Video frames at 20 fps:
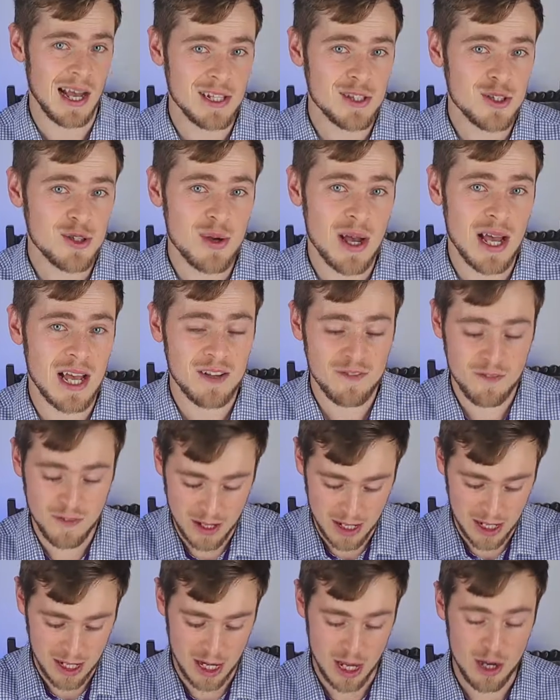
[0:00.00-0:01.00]
and to
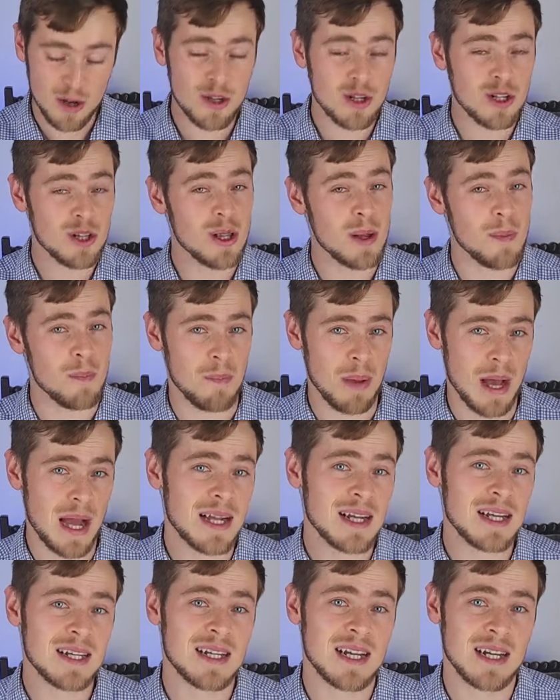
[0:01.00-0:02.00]
have local
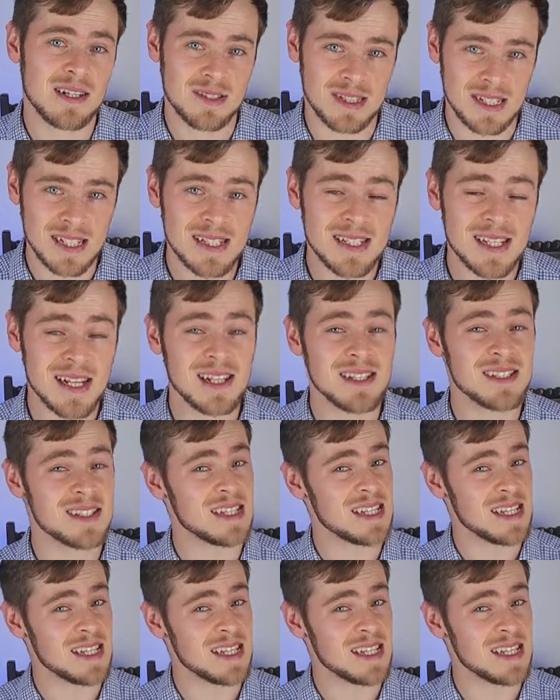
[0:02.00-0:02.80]
bank account details